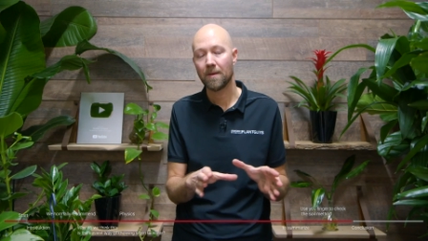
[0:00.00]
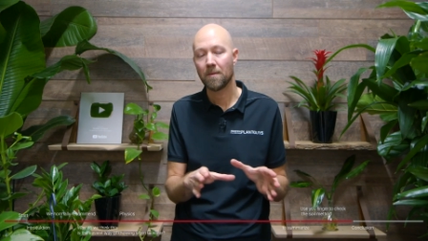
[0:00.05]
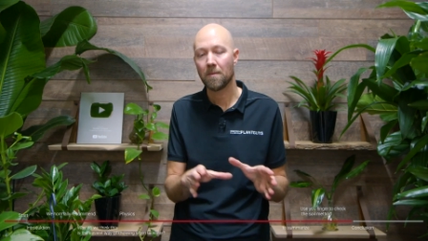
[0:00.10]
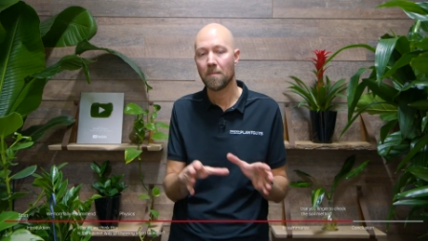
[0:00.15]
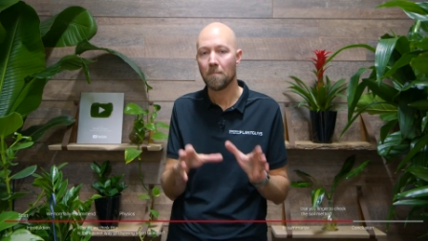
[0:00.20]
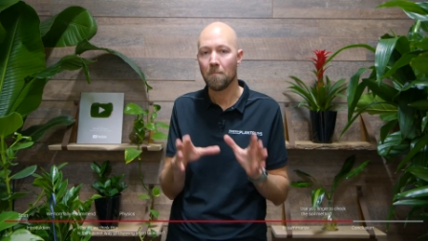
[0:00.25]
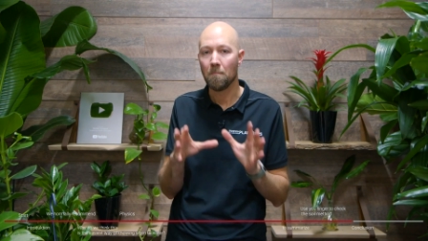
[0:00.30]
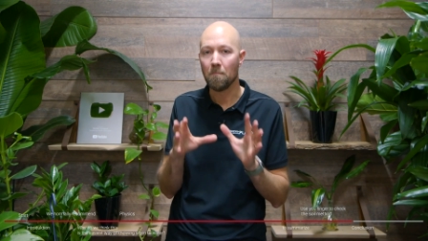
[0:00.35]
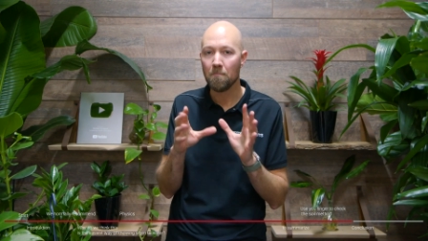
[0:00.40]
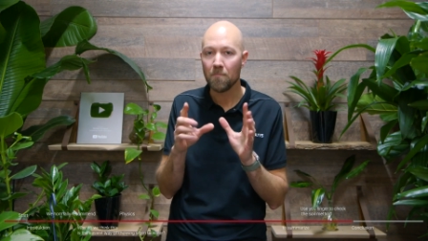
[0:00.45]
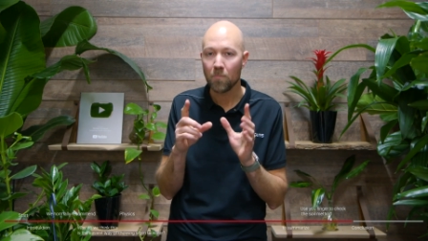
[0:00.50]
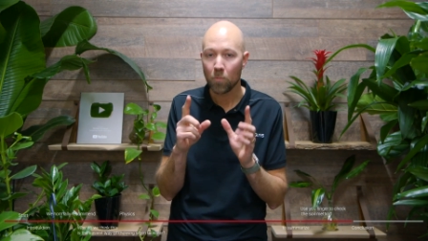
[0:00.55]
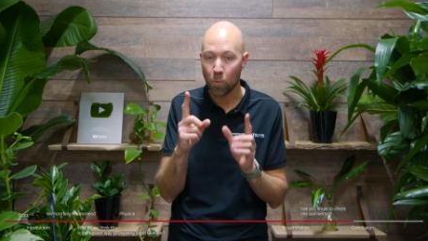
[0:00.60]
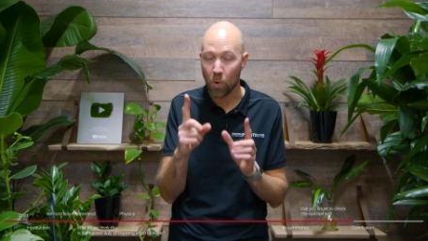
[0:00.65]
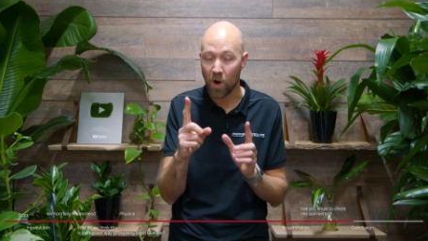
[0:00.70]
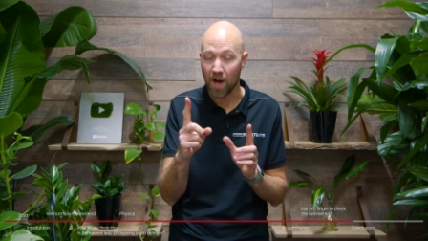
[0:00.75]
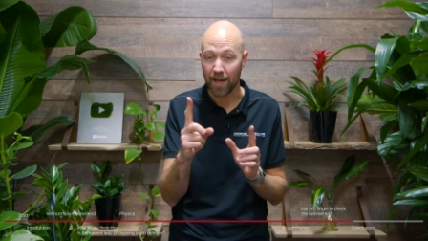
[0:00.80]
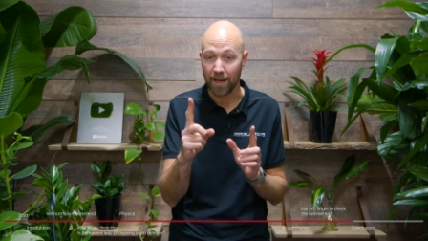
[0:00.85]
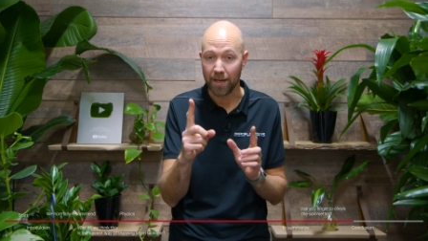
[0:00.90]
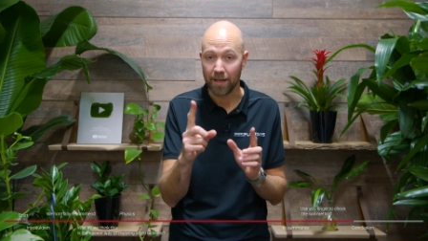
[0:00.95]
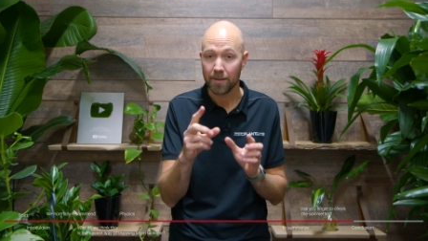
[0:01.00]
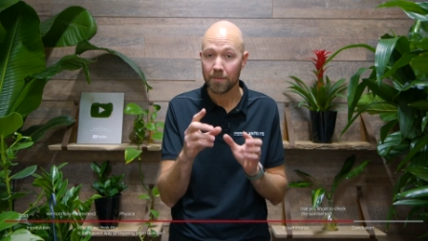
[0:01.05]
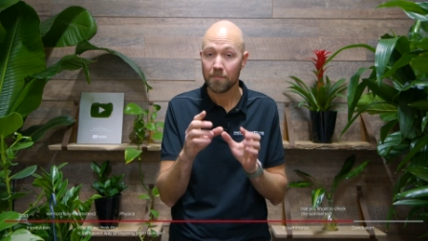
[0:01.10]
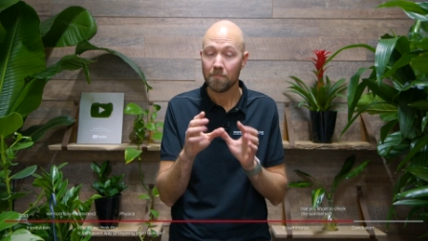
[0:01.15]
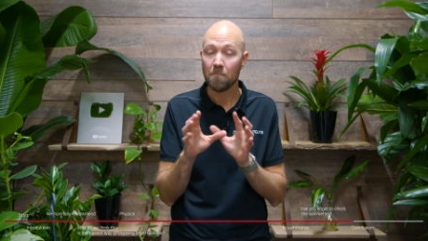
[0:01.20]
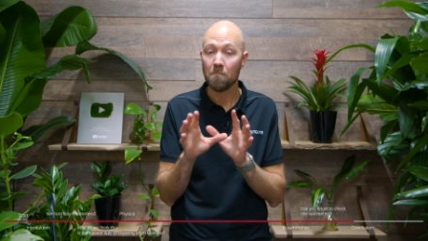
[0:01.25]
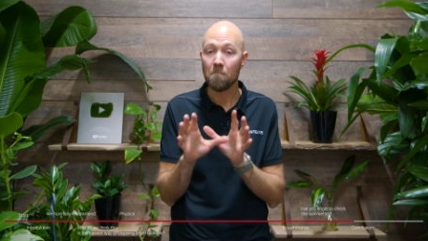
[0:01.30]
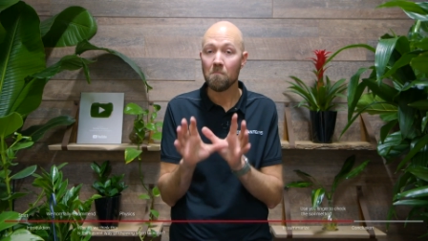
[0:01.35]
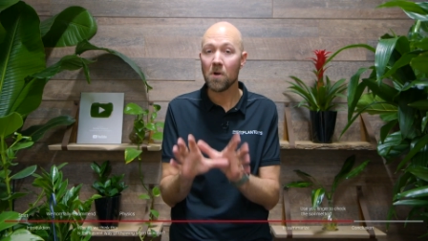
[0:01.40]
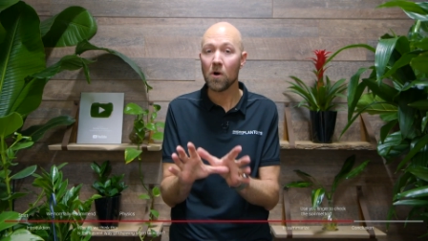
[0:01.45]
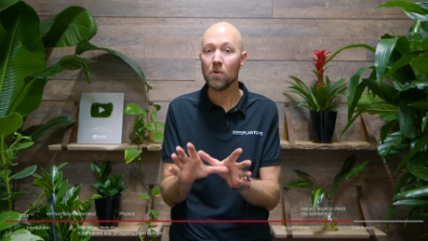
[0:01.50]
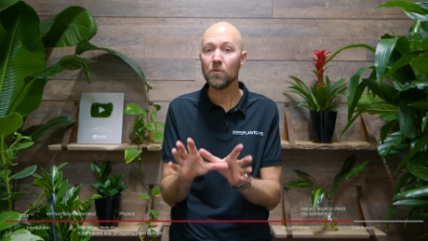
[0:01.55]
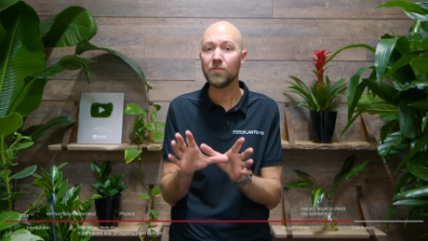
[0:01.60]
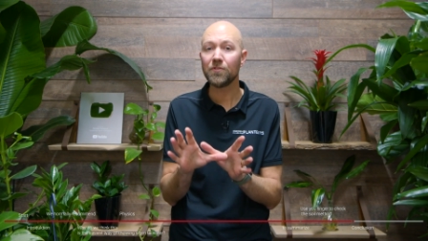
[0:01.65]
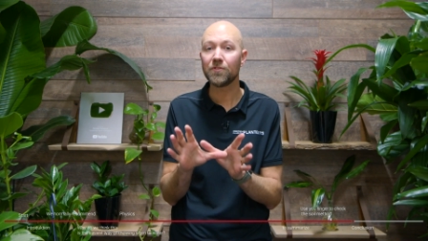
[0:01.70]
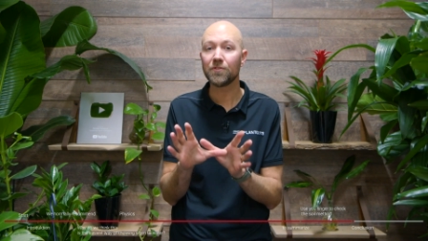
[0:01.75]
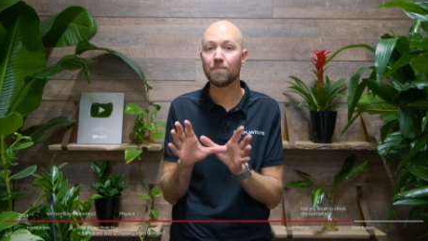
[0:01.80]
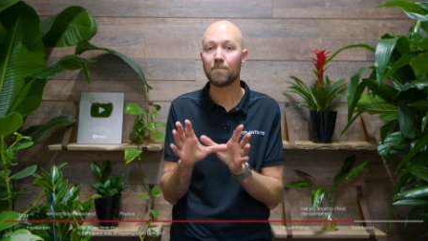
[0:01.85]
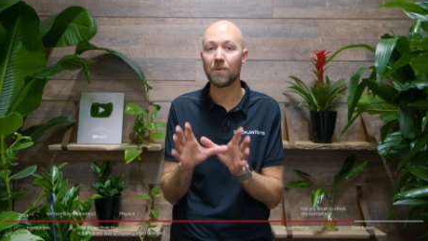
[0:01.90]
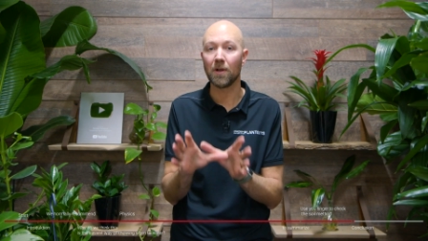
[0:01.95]
1.
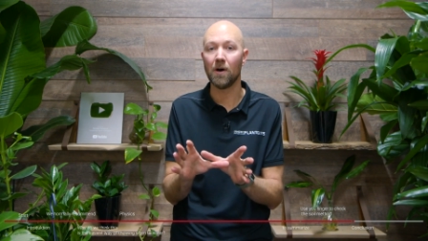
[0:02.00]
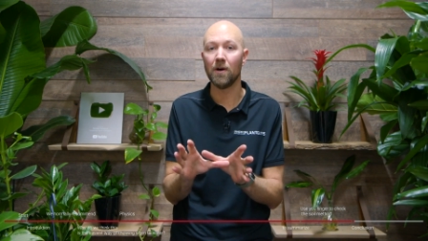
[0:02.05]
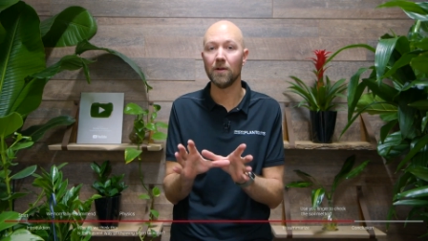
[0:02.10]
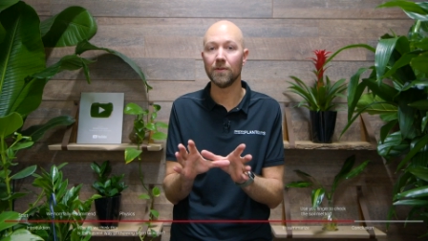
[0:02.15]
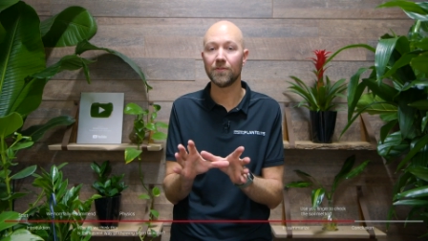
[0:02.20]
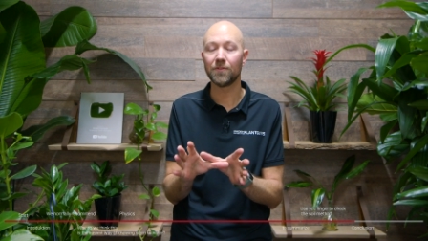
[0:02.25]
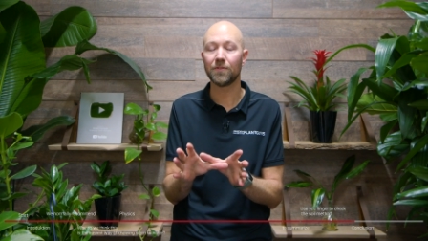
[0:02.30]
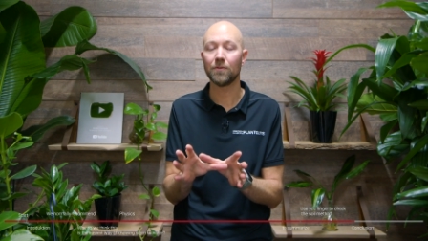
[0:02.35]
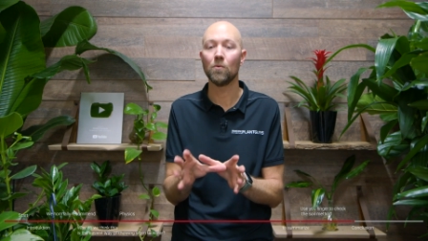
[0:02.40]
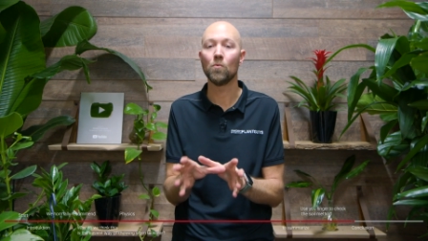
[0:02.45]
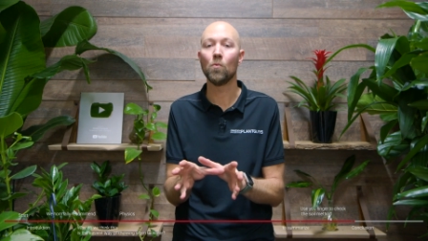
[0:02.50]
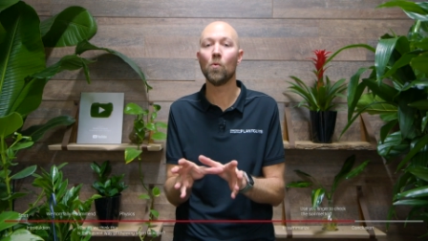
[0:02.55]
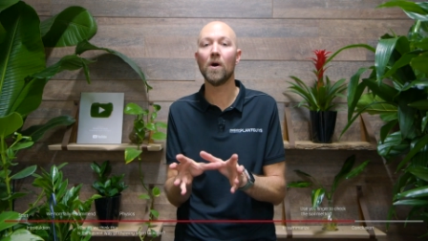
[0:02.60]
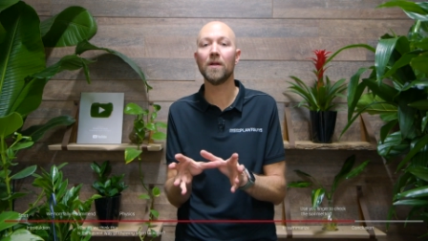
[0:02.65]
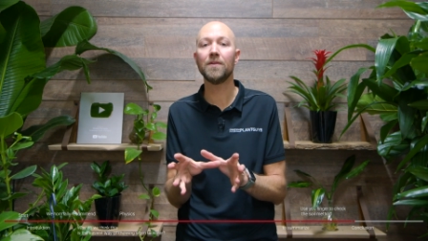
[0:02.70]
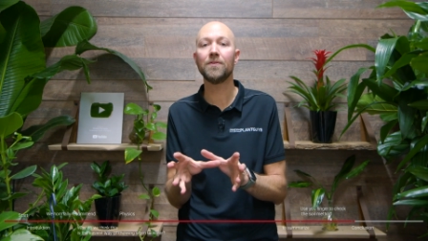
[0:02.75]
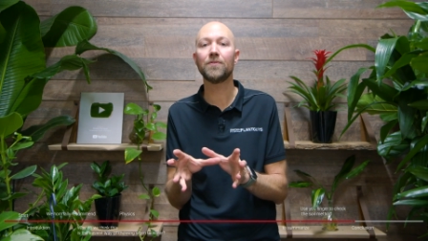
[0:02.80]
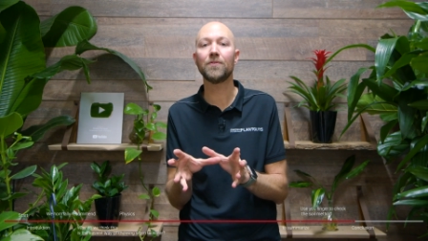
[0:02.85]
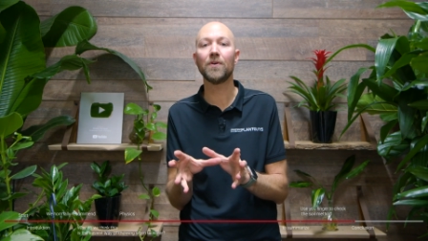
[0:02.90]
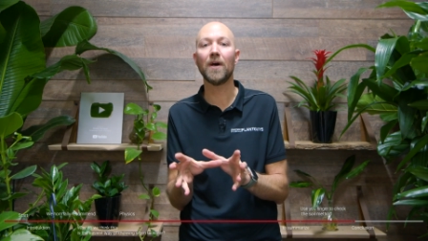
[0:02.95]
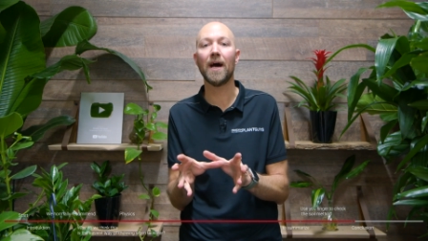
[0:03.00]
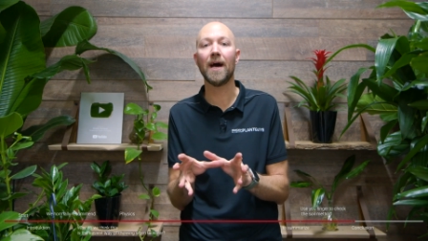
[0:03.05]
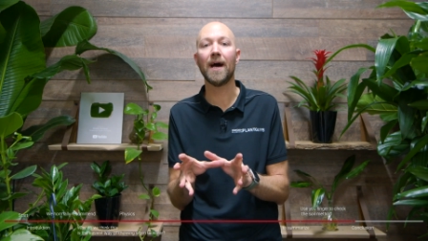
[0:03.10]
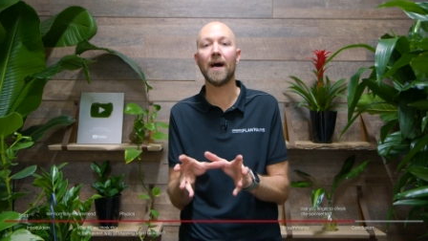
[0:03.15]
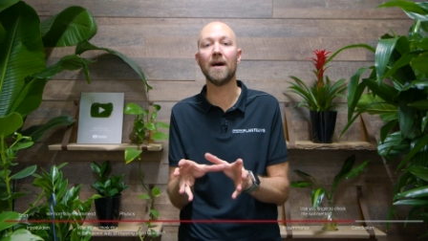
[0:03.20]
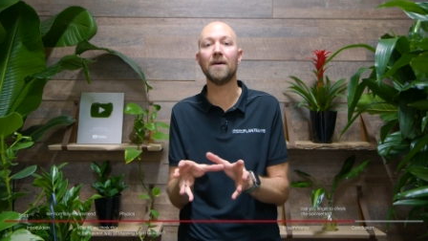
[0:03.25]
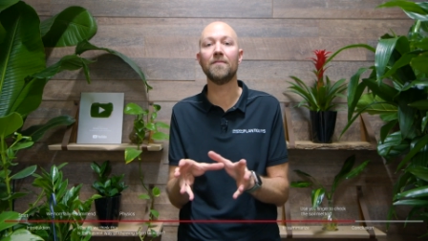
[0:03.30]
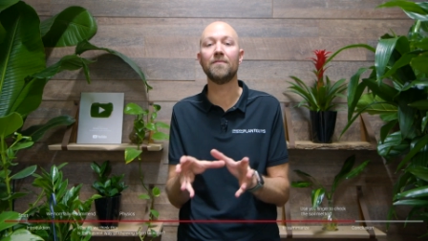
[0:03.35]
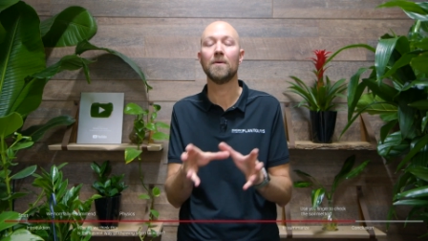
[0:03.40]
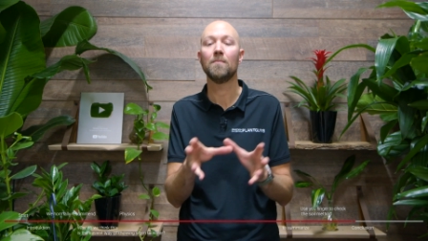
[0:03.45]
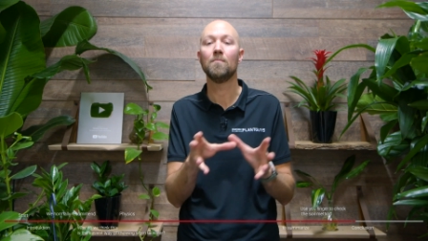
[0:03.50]
Most plants want to have